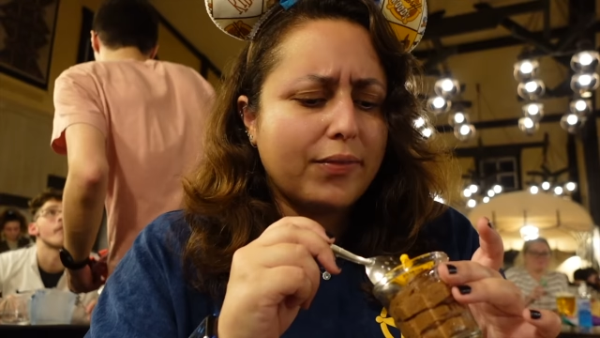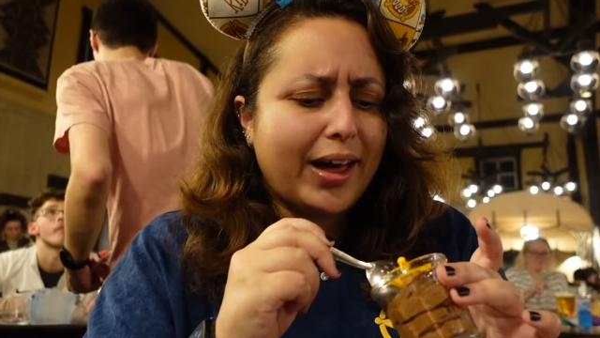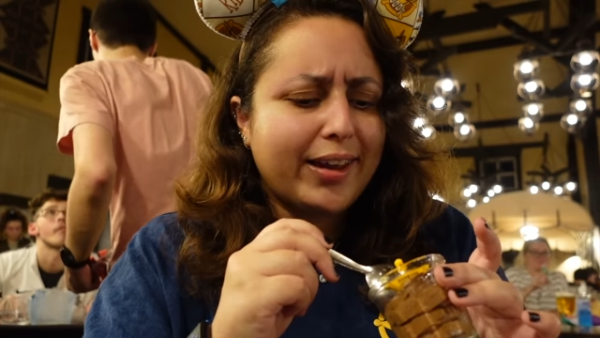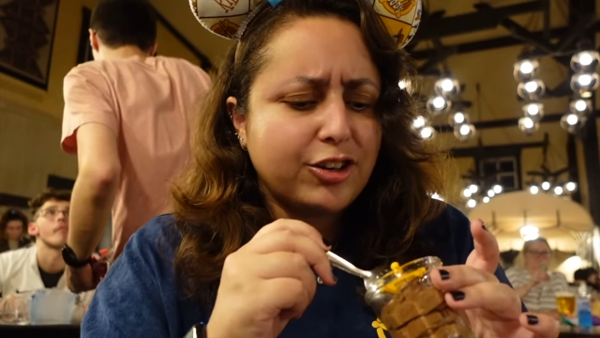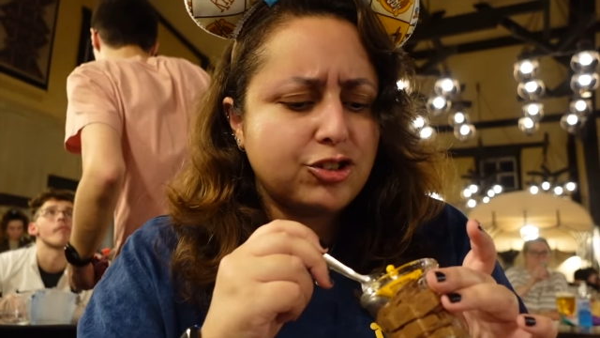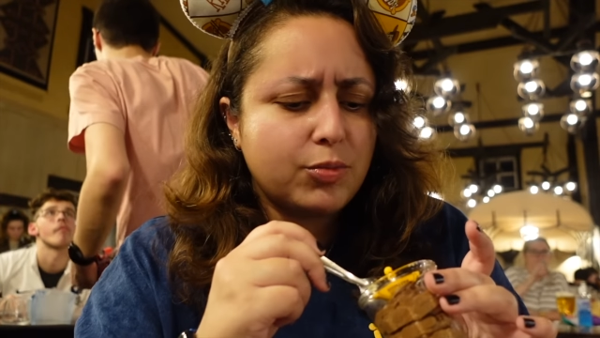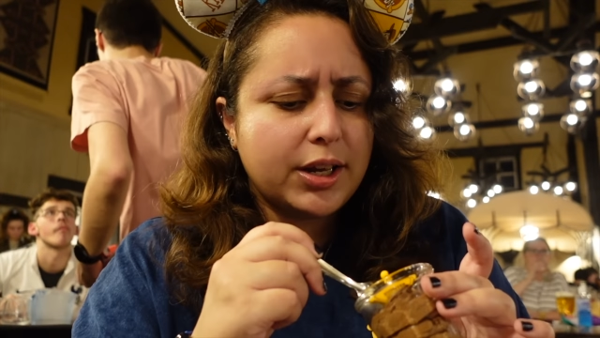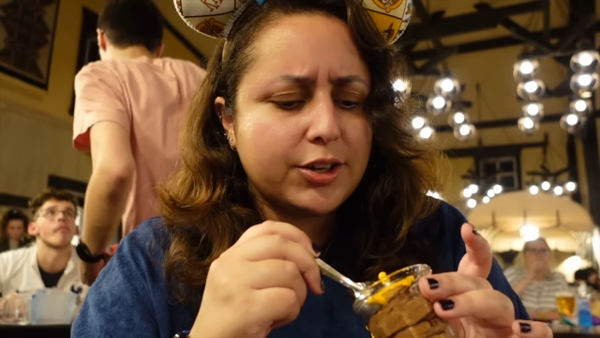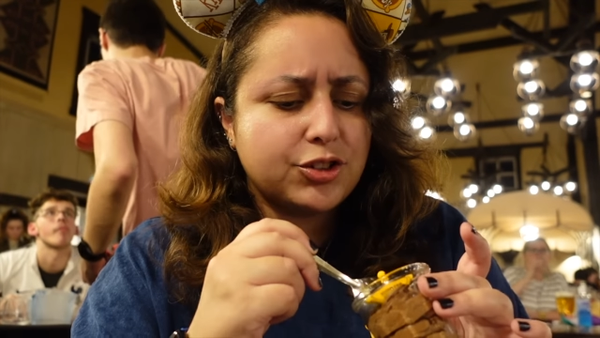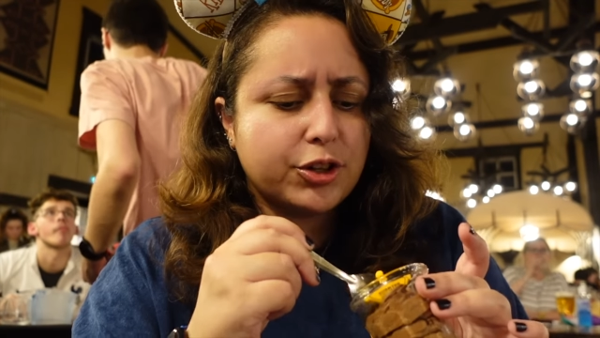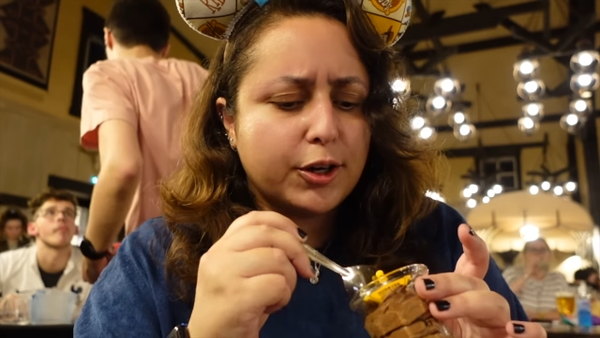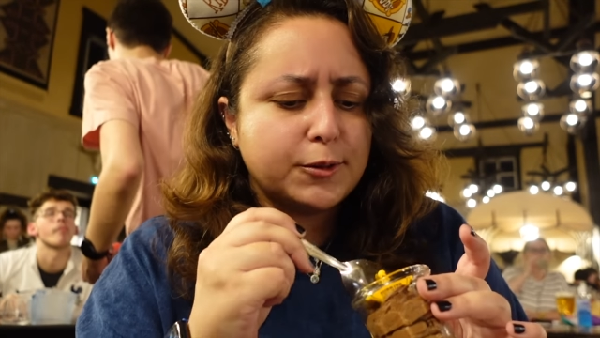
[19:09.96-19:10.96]
that actually really
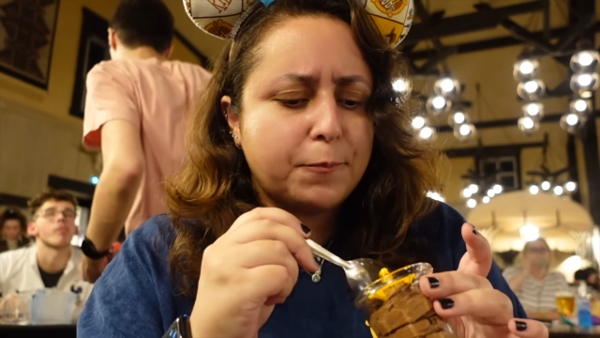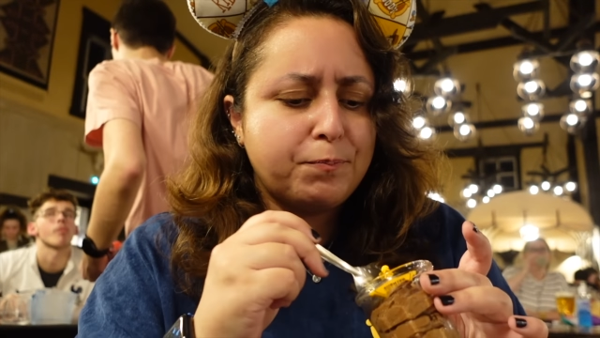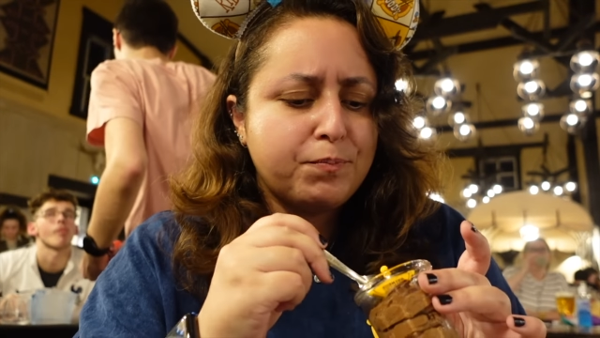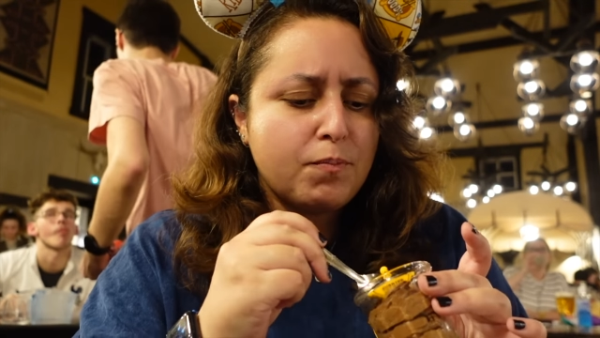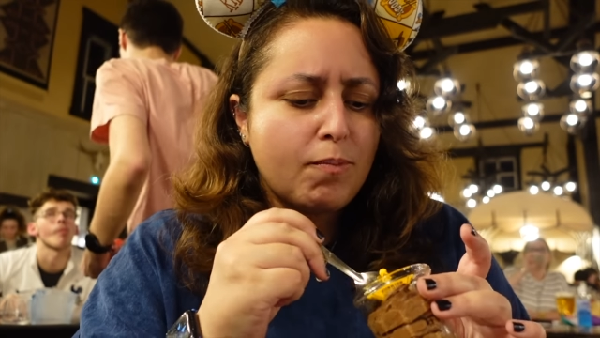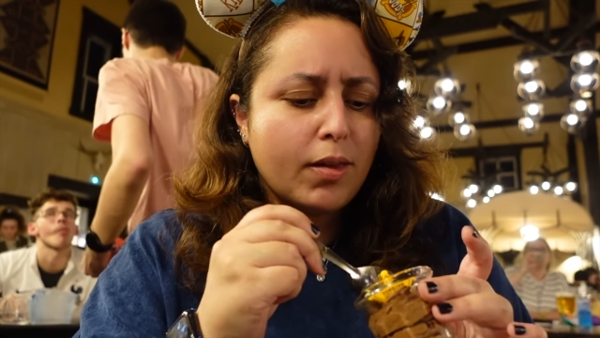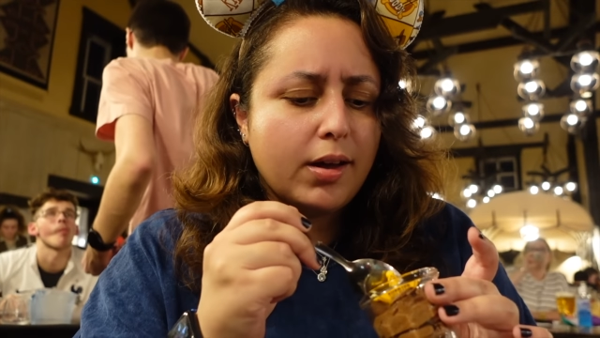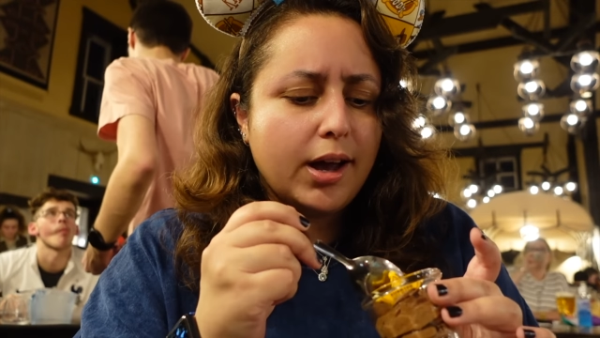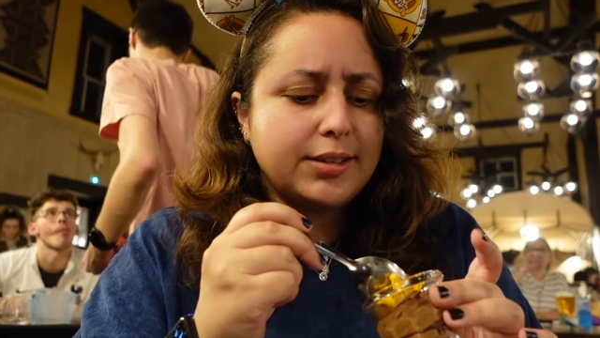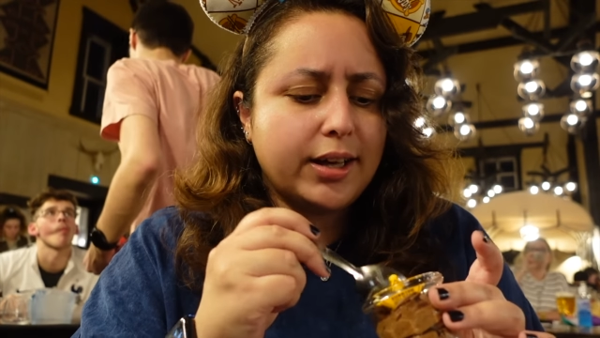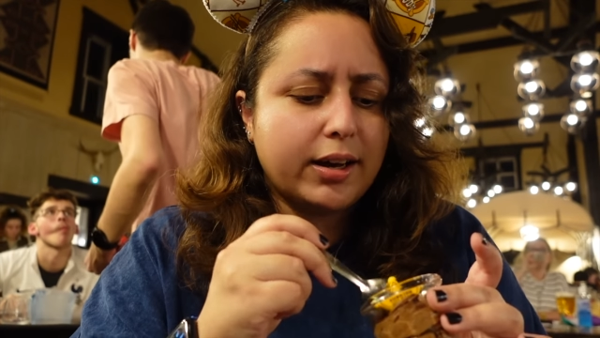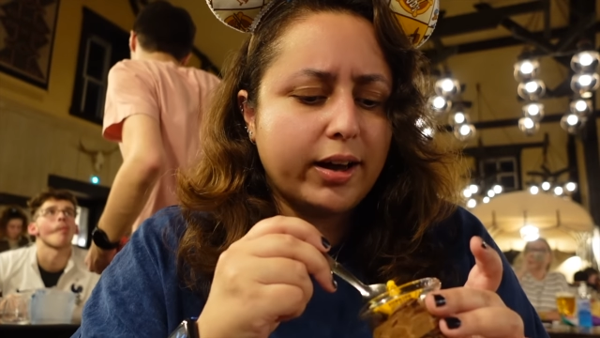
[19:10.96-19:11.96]
is good.
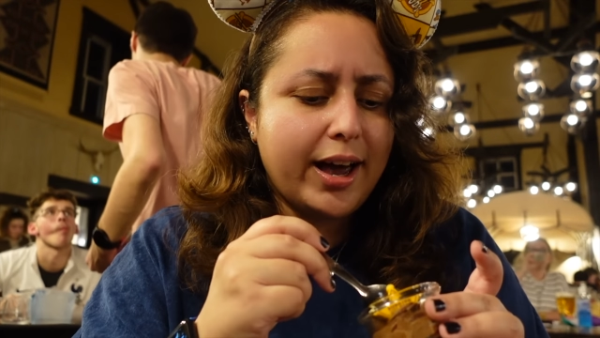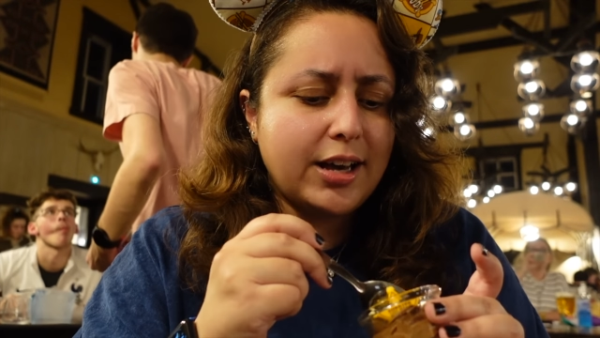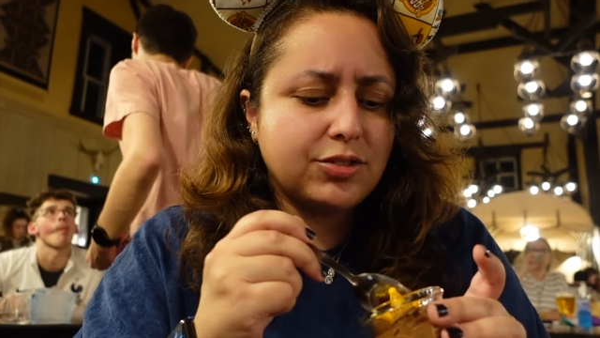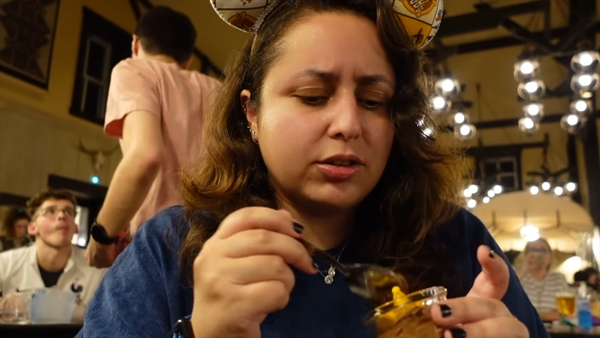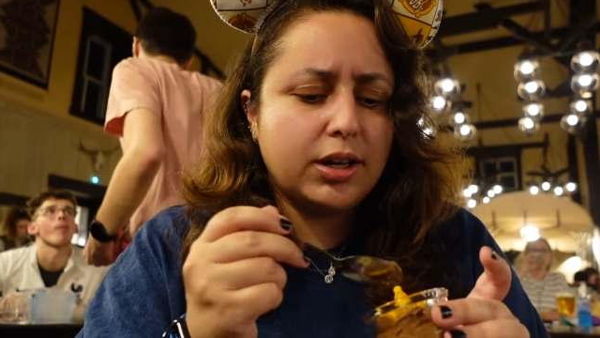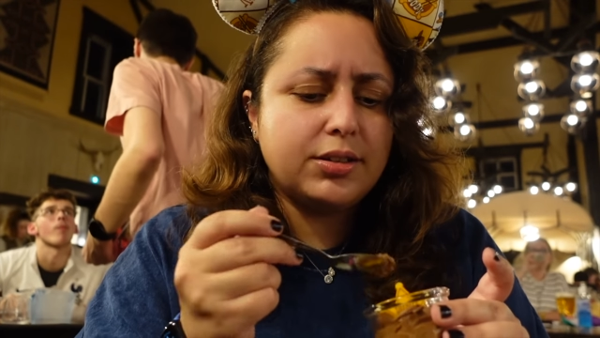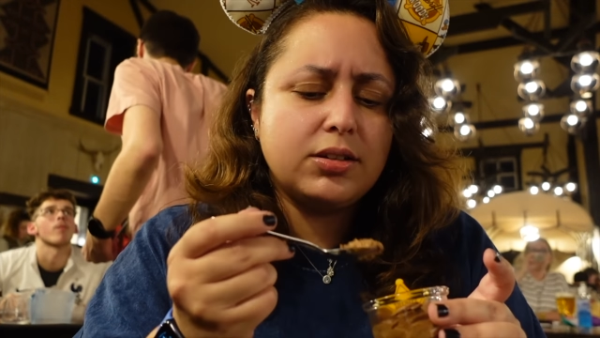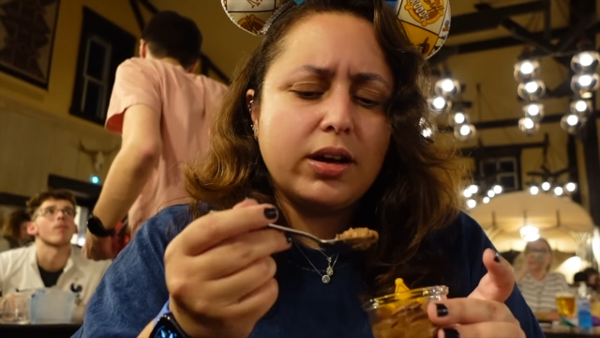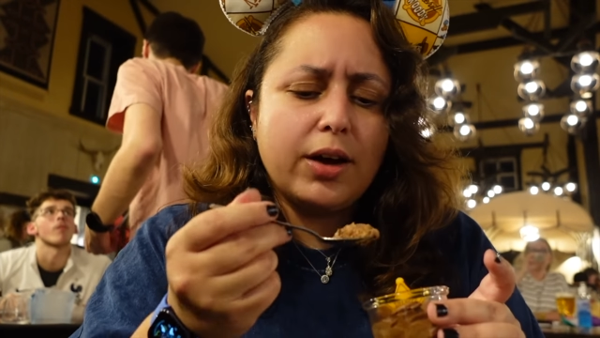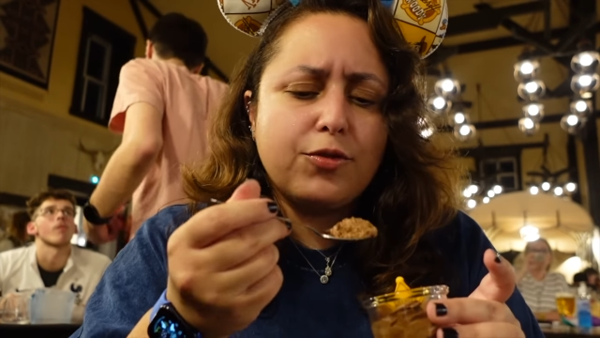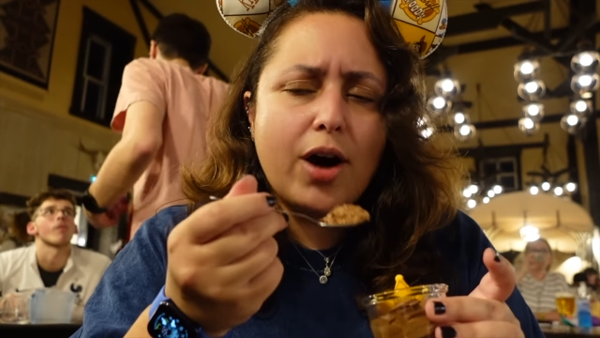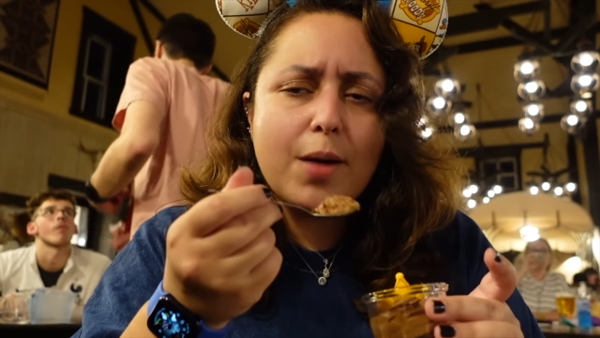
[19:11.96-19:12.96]
It's like a hazelnutty
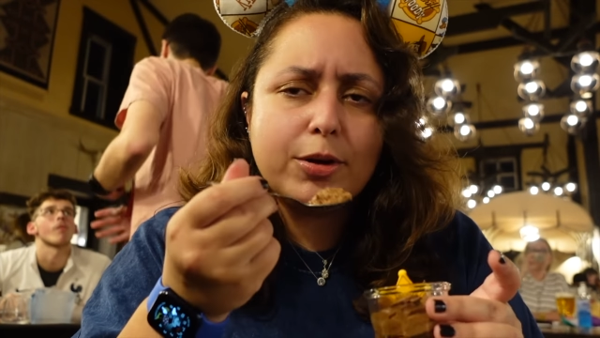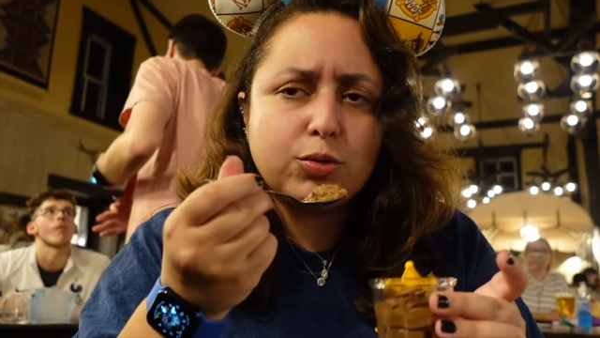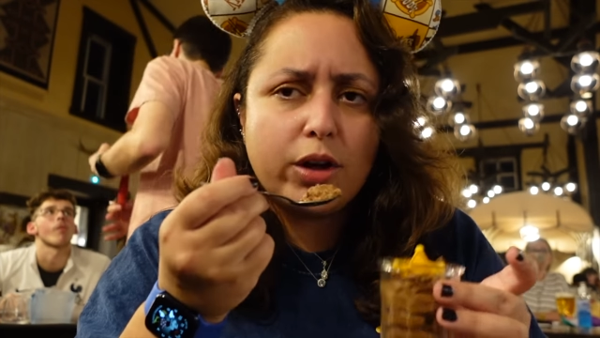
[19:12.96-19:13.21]
uh, vibe as